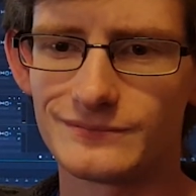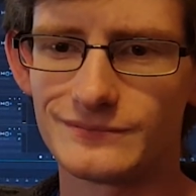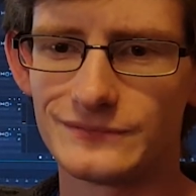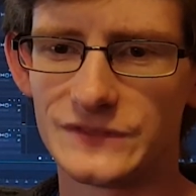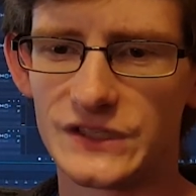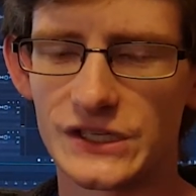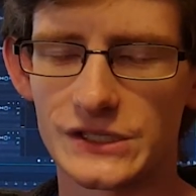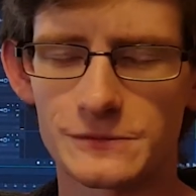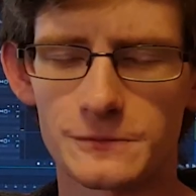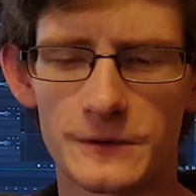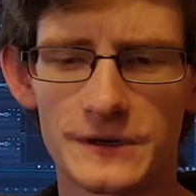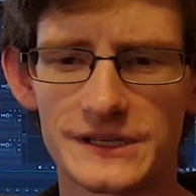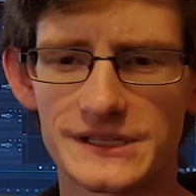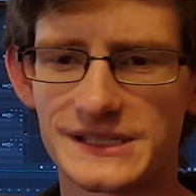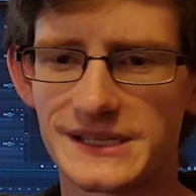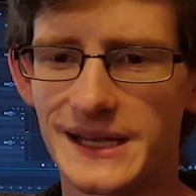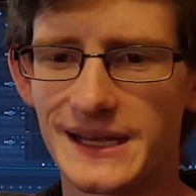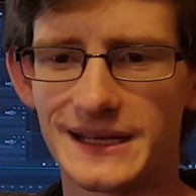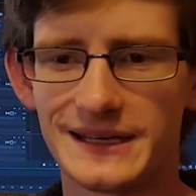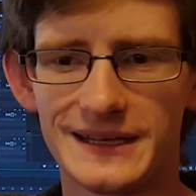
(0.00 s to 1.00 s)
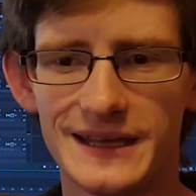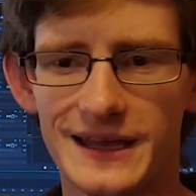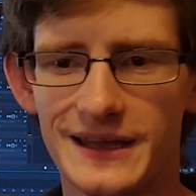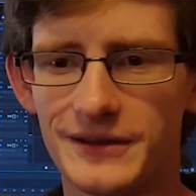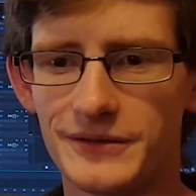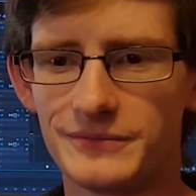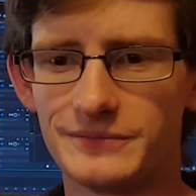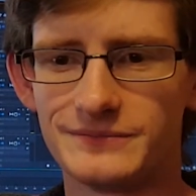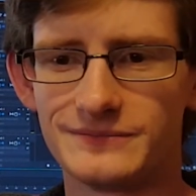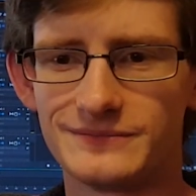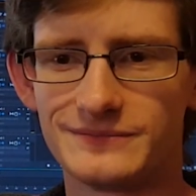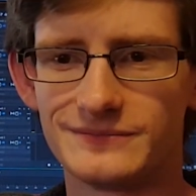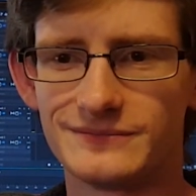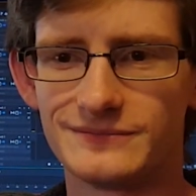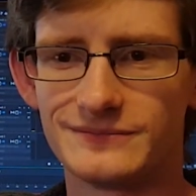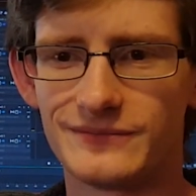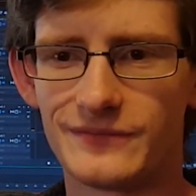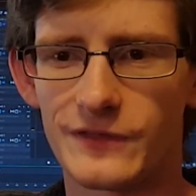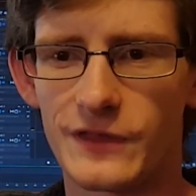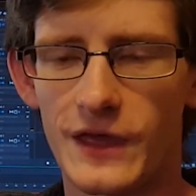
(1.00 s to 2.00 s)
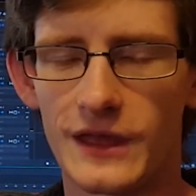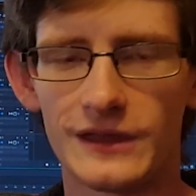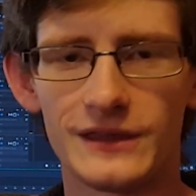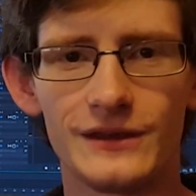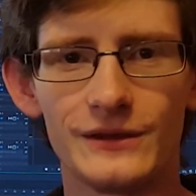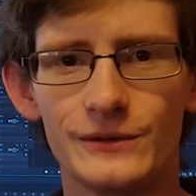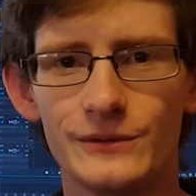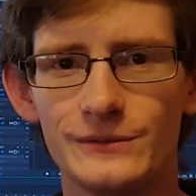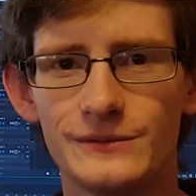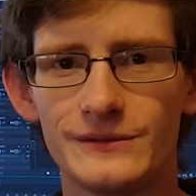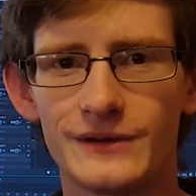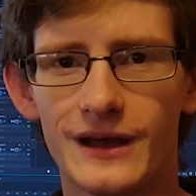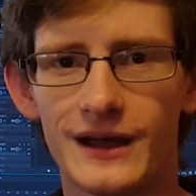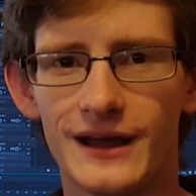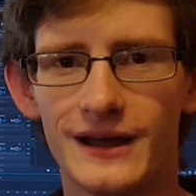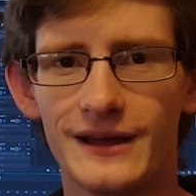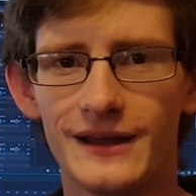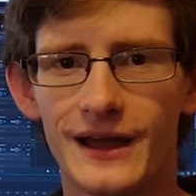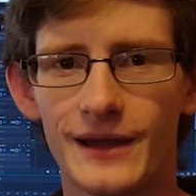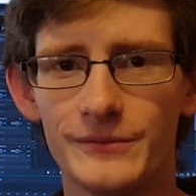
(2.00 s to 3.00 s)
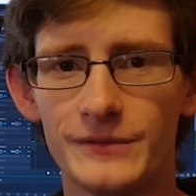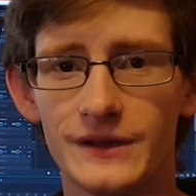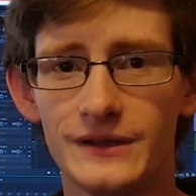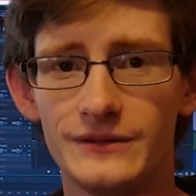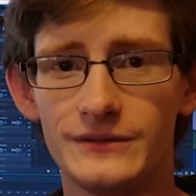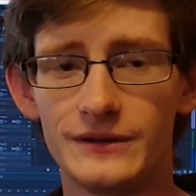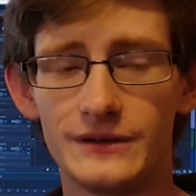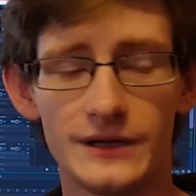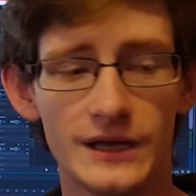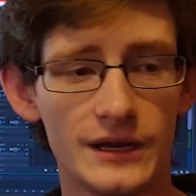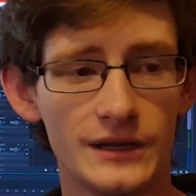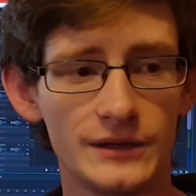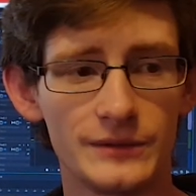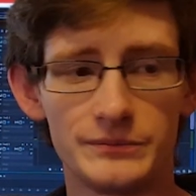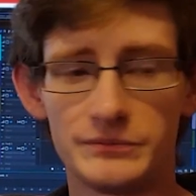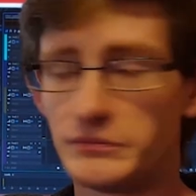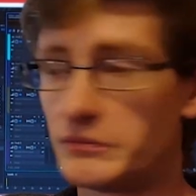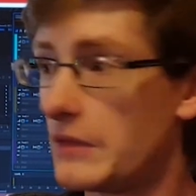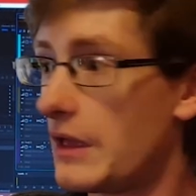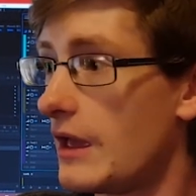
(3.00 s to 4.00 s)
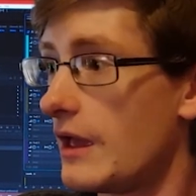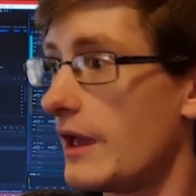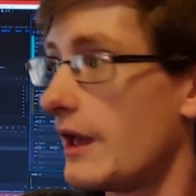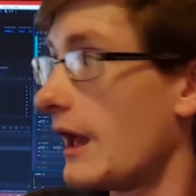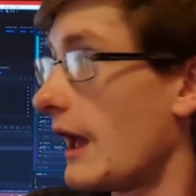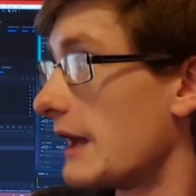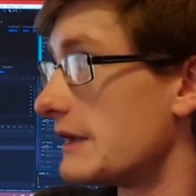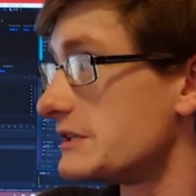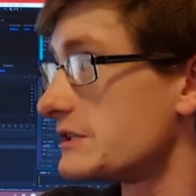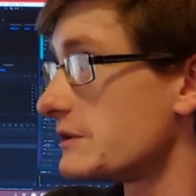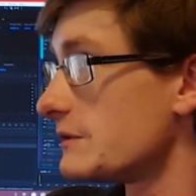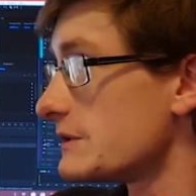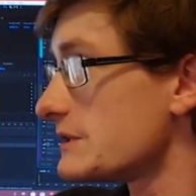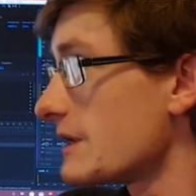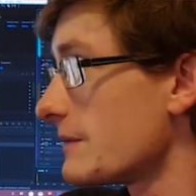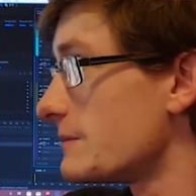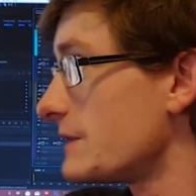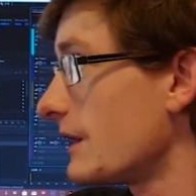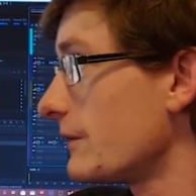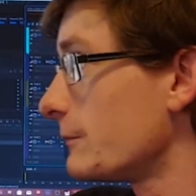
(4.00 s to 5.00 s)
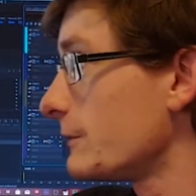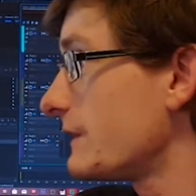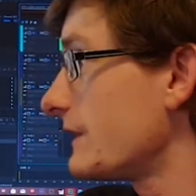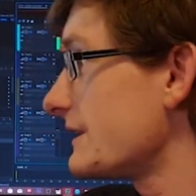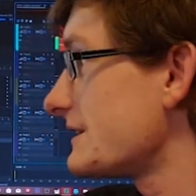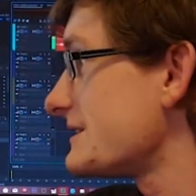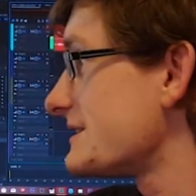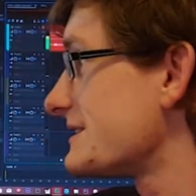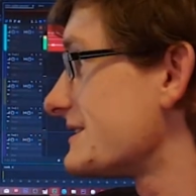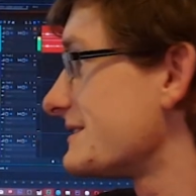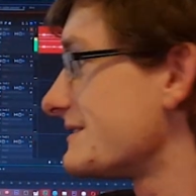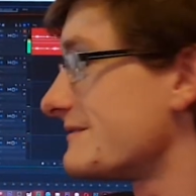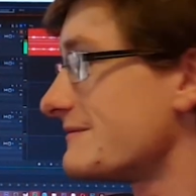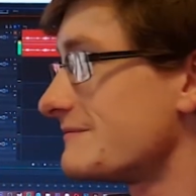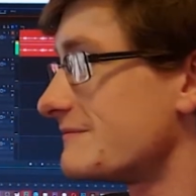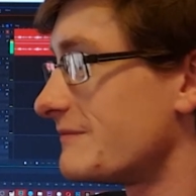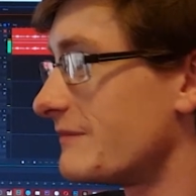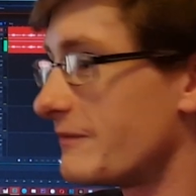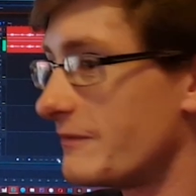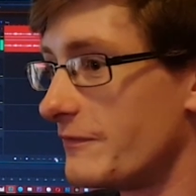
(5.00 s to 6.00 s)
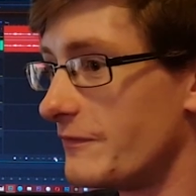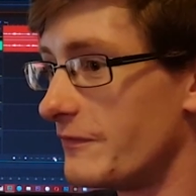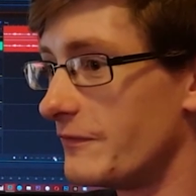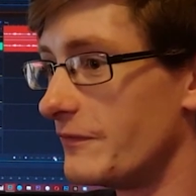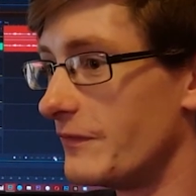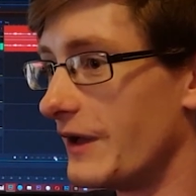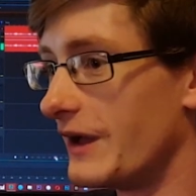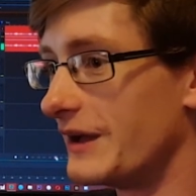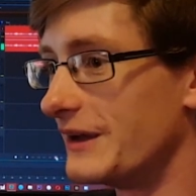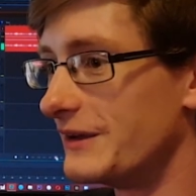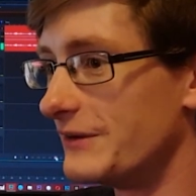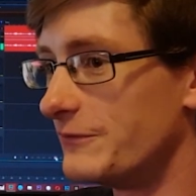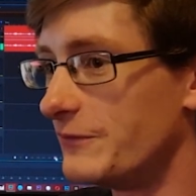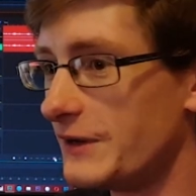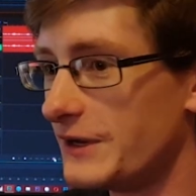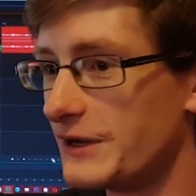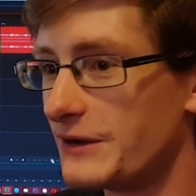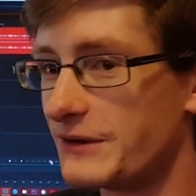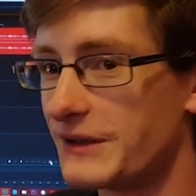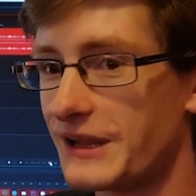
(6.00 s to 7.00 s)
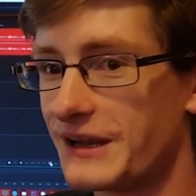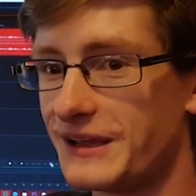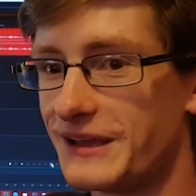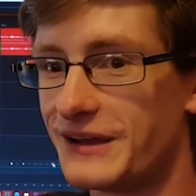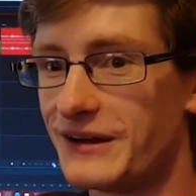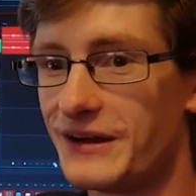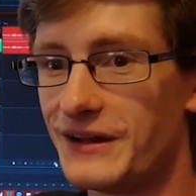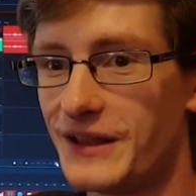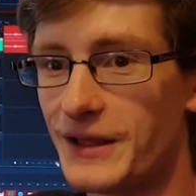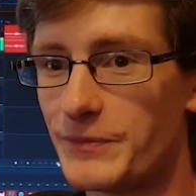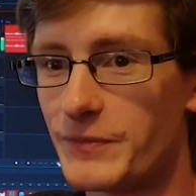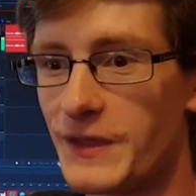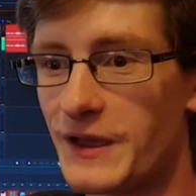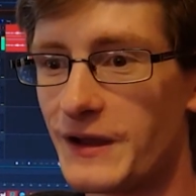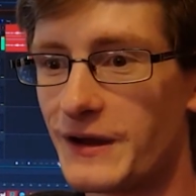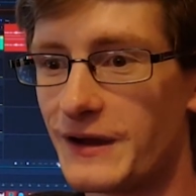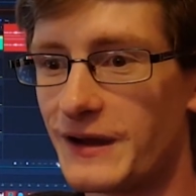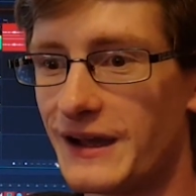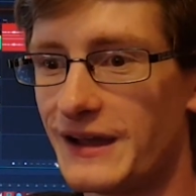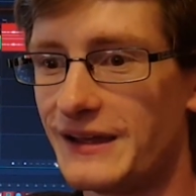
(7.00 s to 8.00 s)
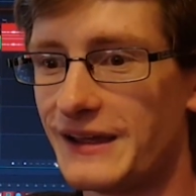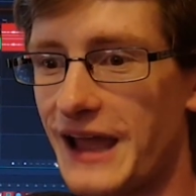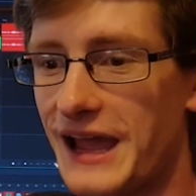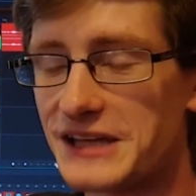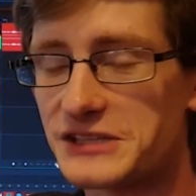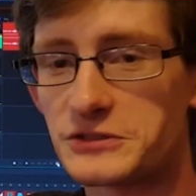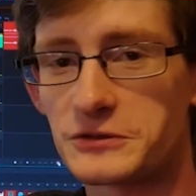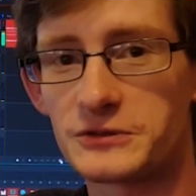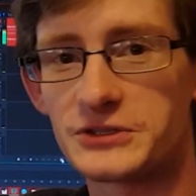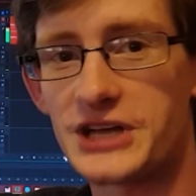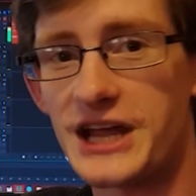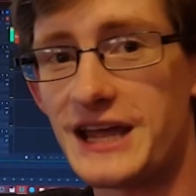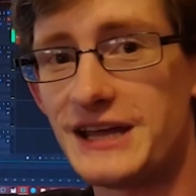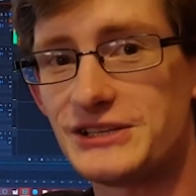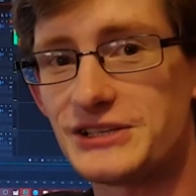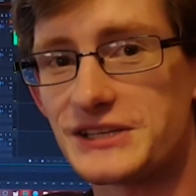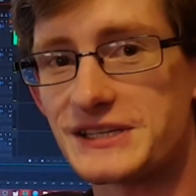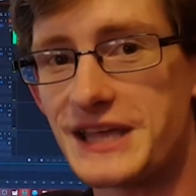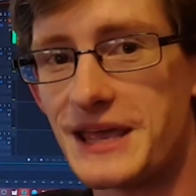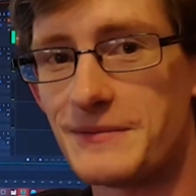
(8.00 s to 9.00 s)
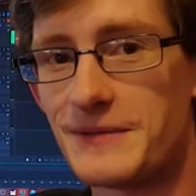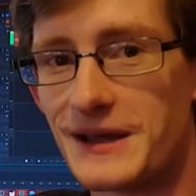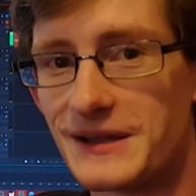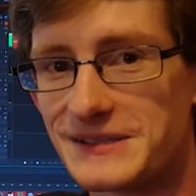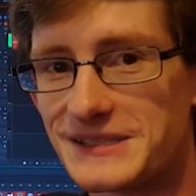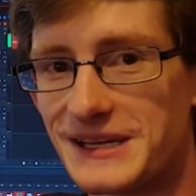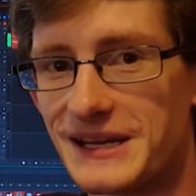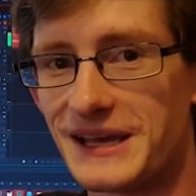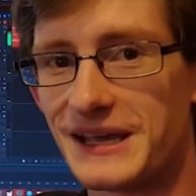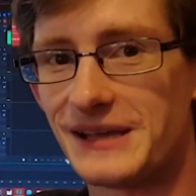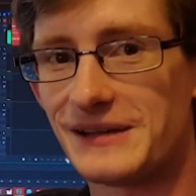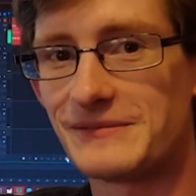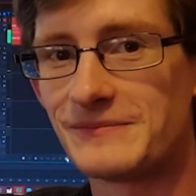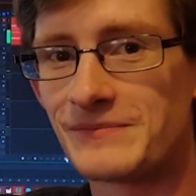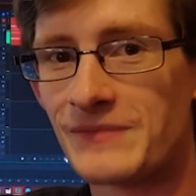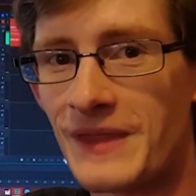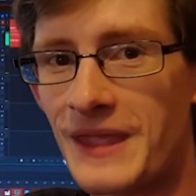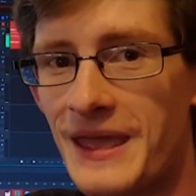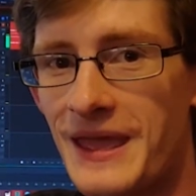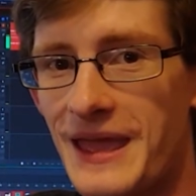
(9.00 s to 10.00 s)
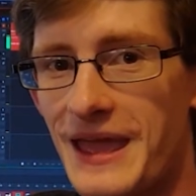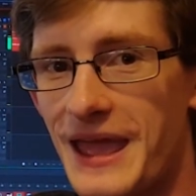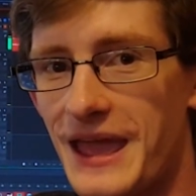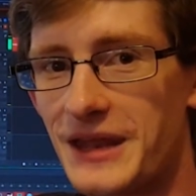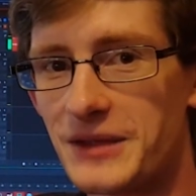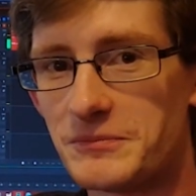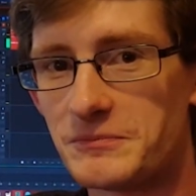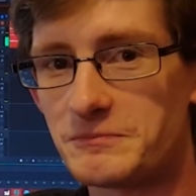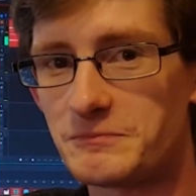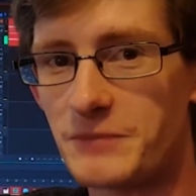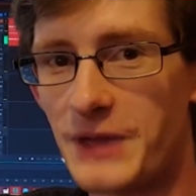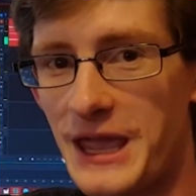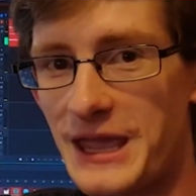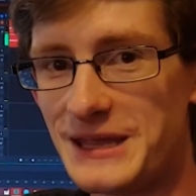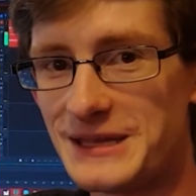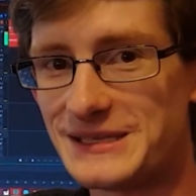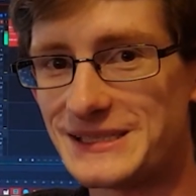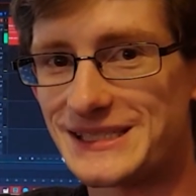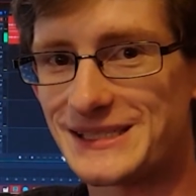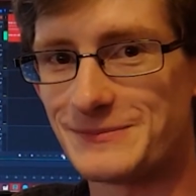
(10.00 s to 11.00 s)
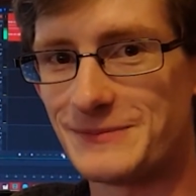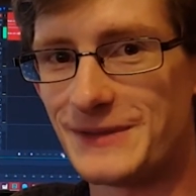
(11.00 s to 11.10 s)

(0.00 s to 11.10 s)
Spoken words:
just want to say again, thank you. I'm gonna, as soon as I'm done with this video, getting it all up there, Astral Chain just came out today. And it pains